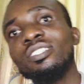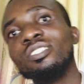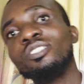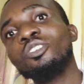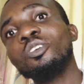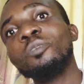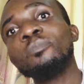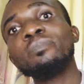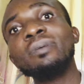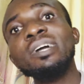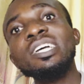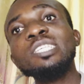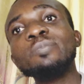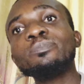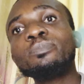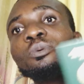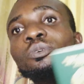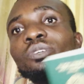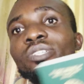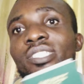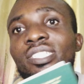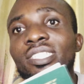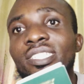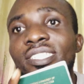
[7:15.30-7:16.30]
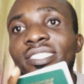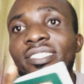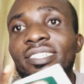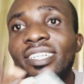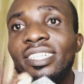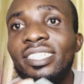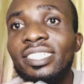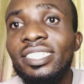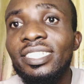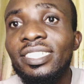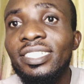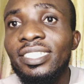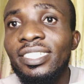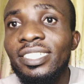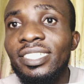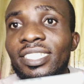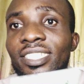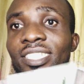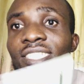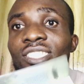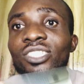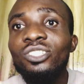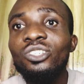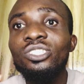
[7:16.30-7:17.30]
your passport is ready,
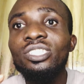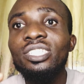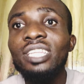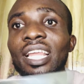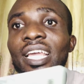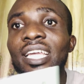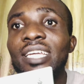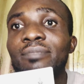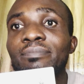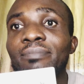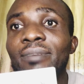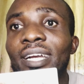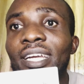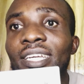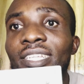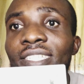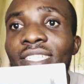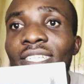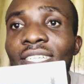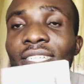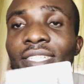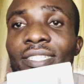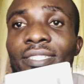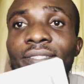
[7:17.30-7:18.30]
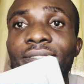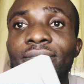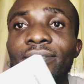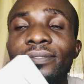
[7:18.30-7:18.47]
just like mine here.